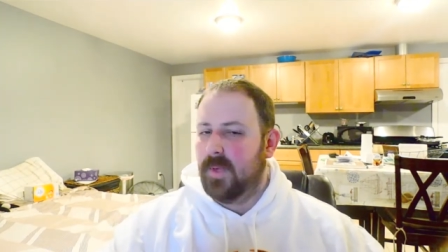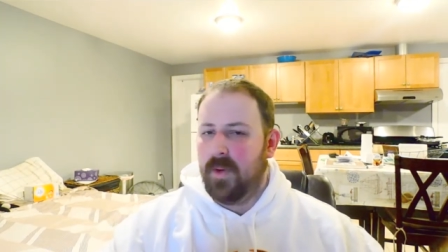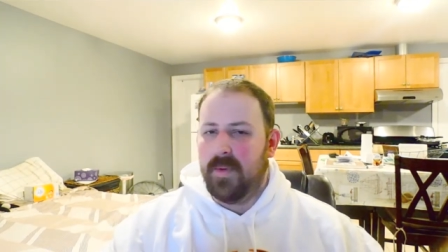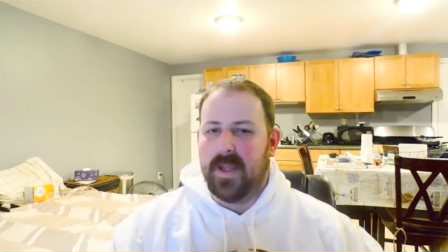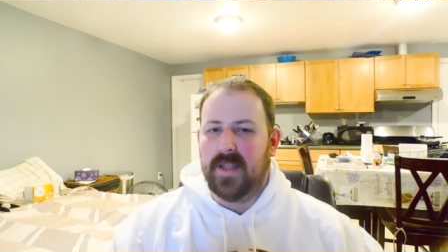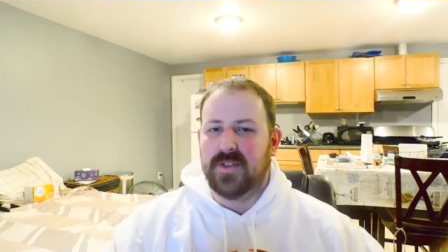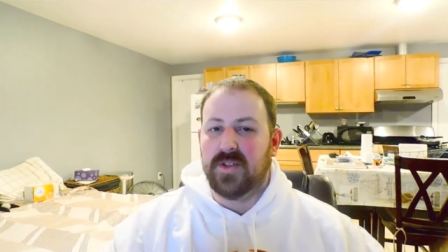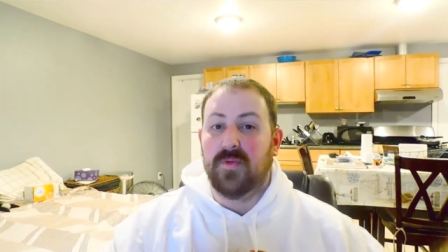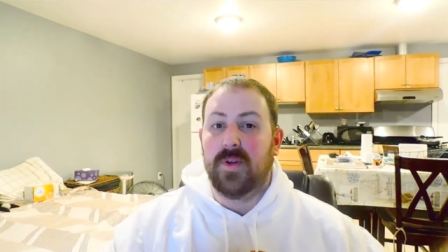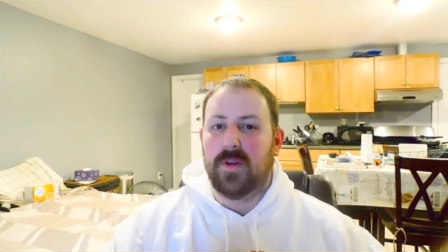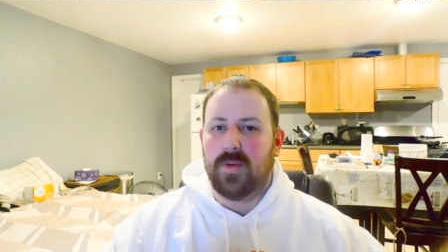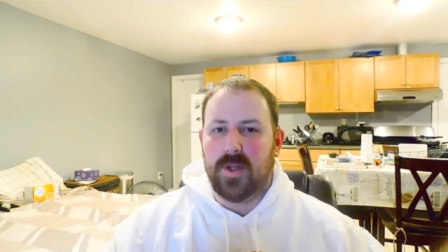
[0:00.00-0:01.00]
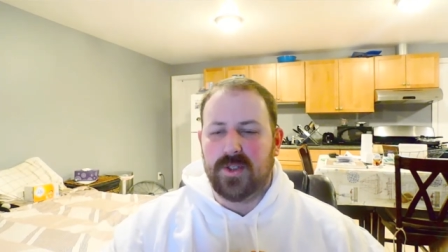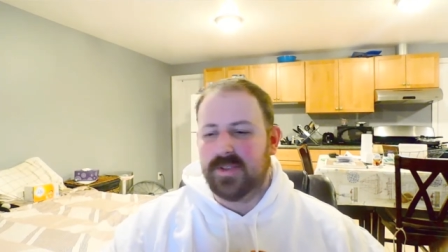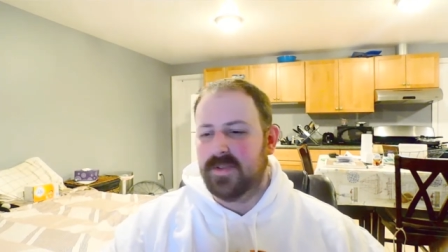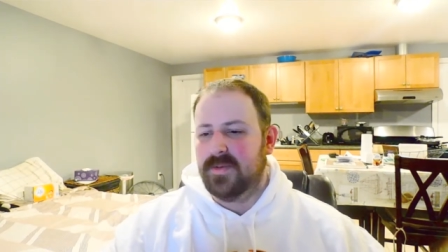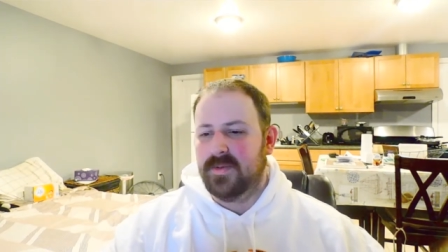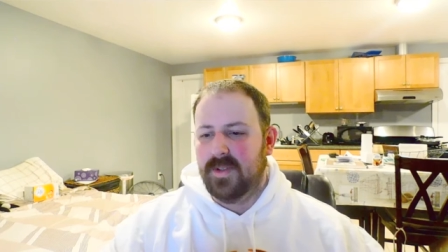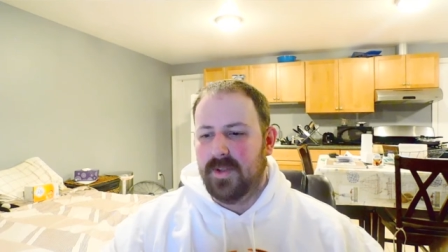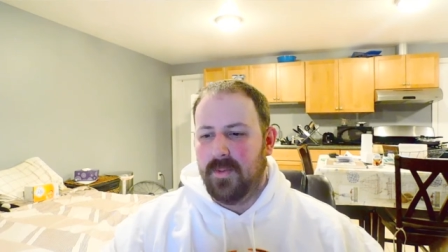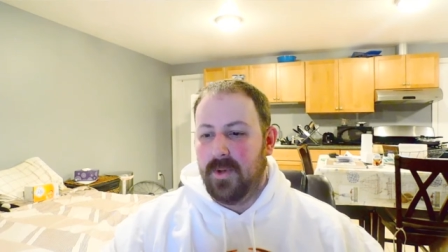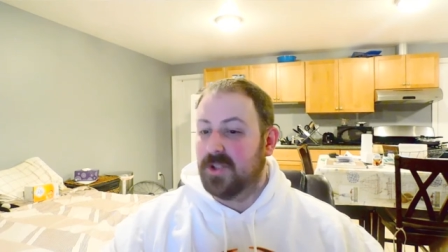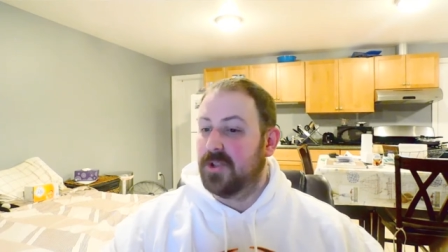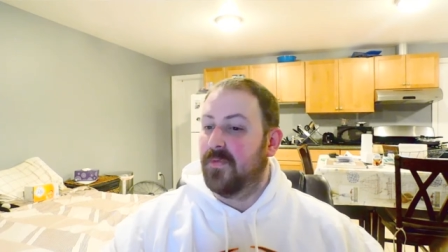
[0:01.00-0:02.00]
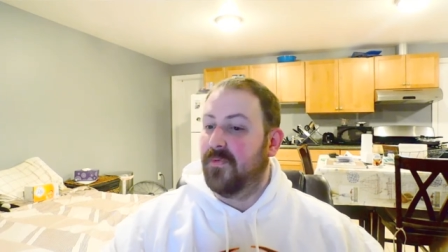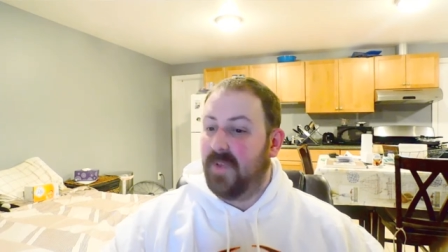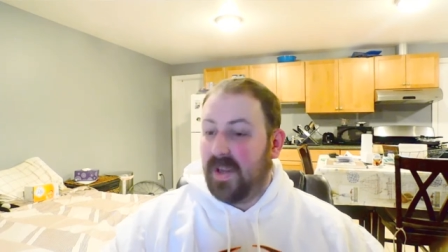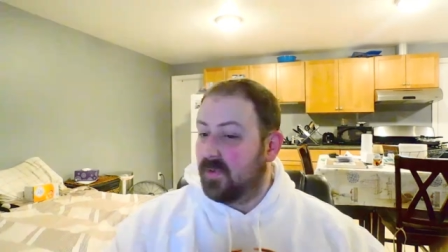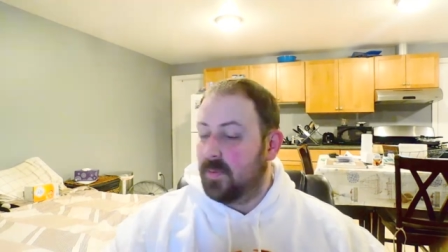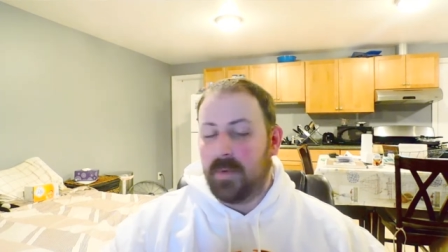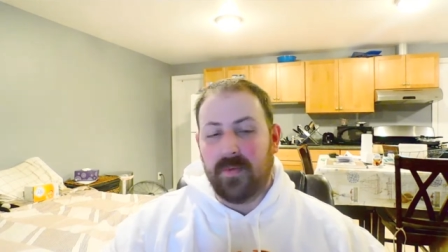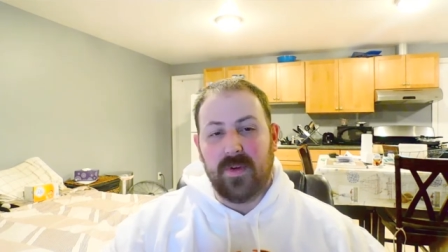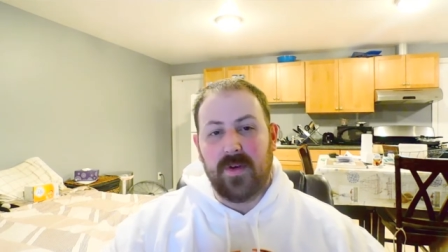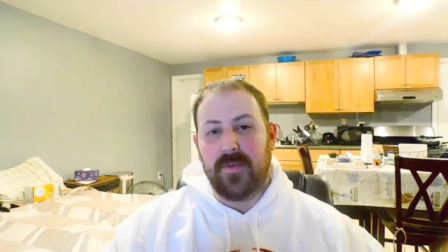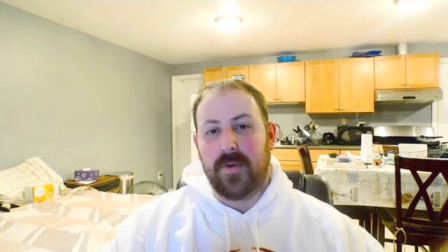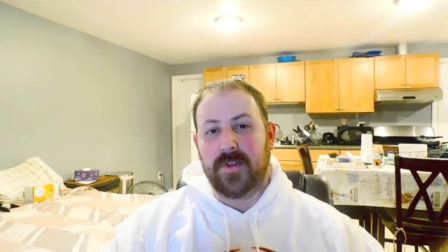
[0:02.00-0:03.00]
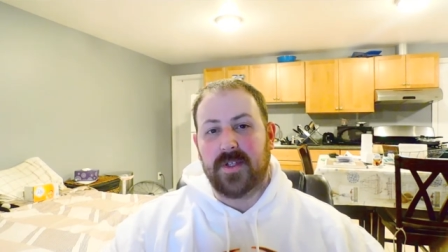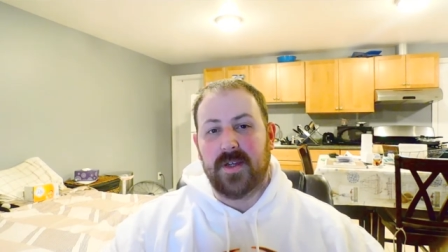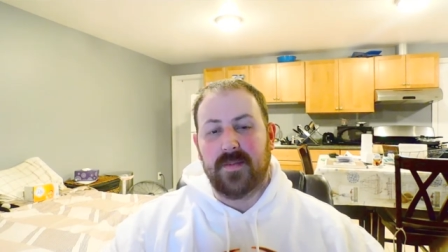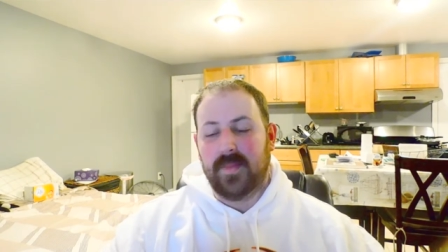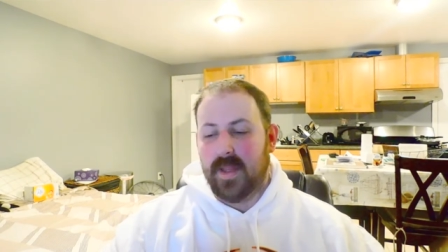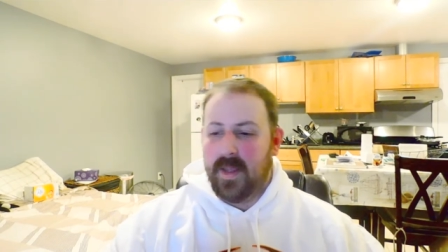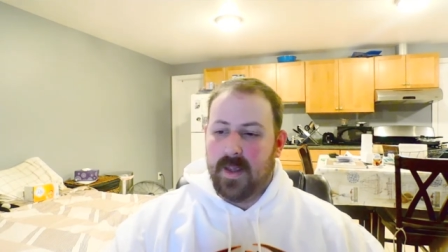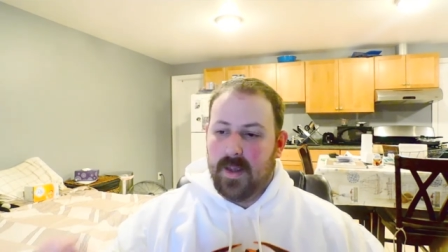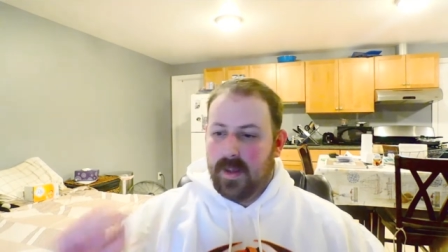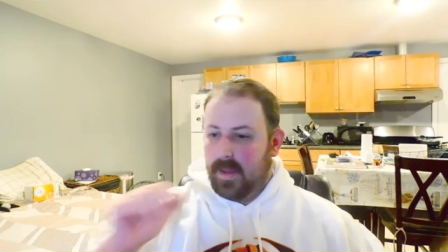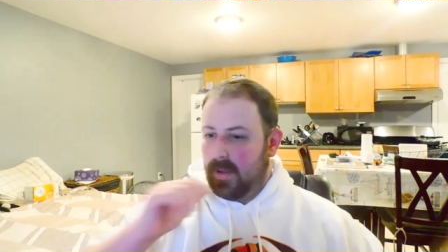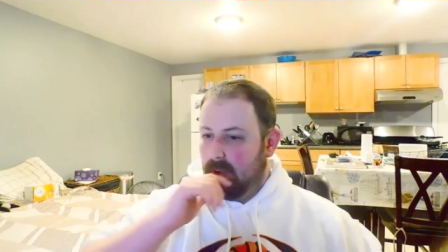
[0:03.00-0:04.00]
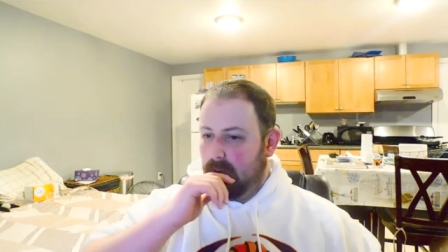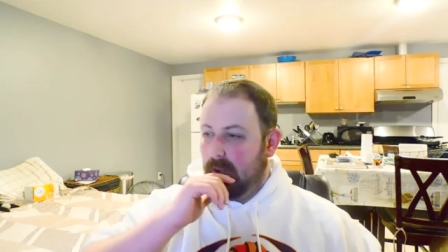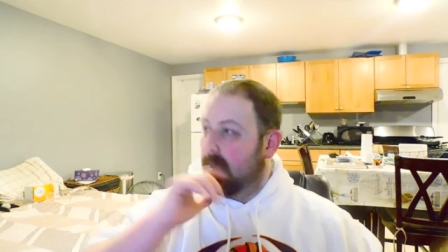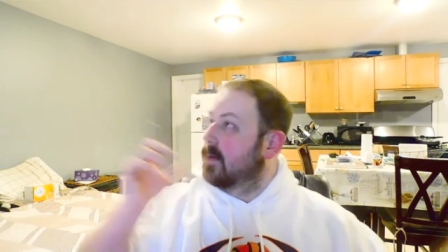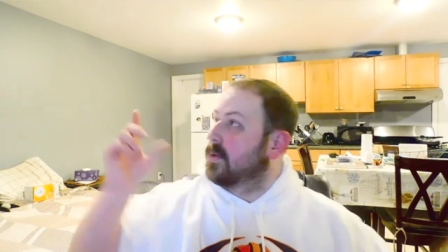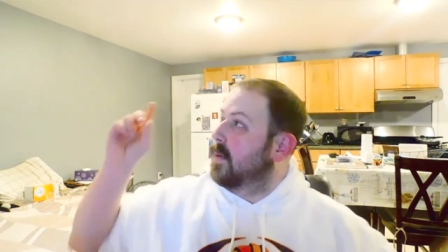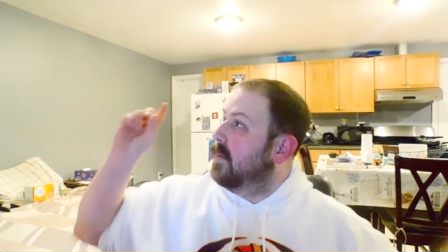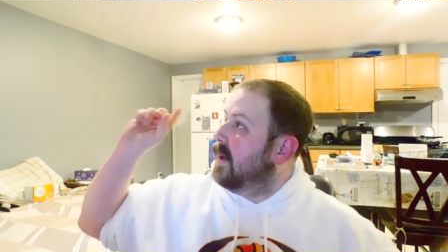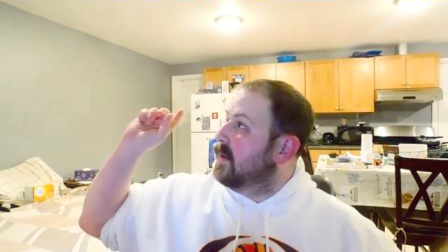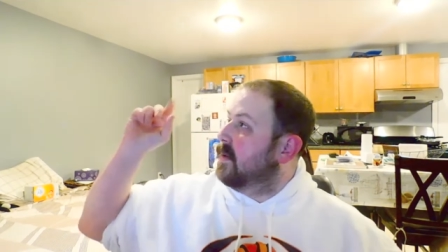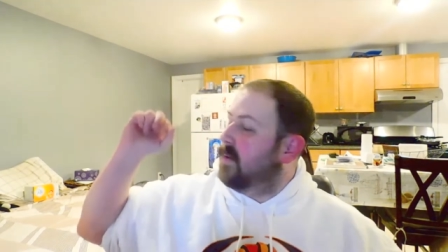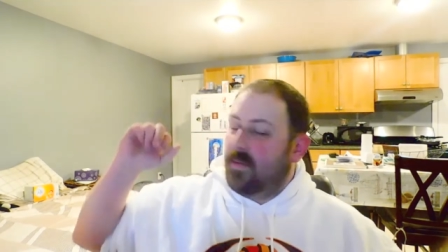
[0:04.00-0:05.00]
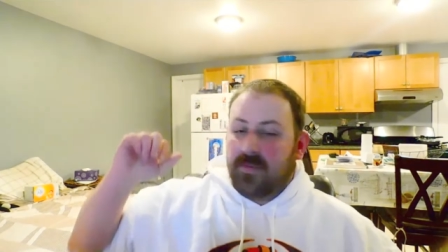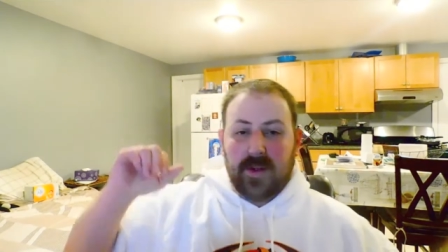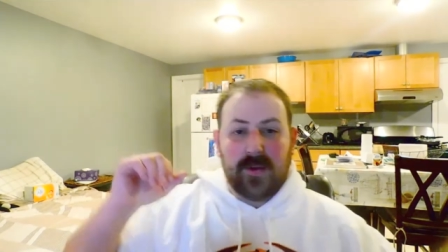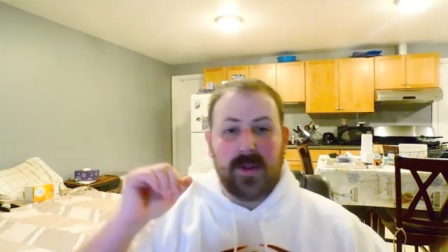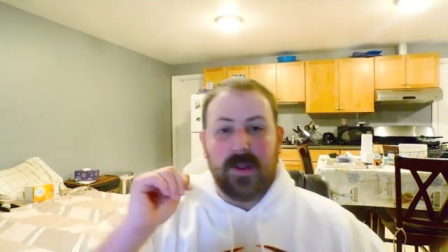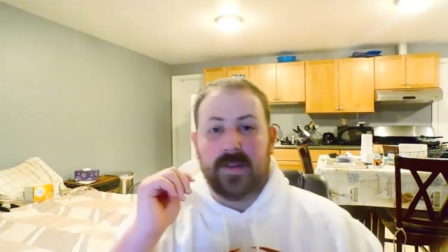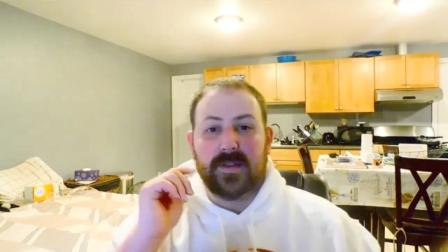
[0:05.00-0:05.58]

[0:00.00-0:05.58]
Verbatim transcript: Here we're getting to the real question. What is your favorite movie of all time? Don't mind the light flickering.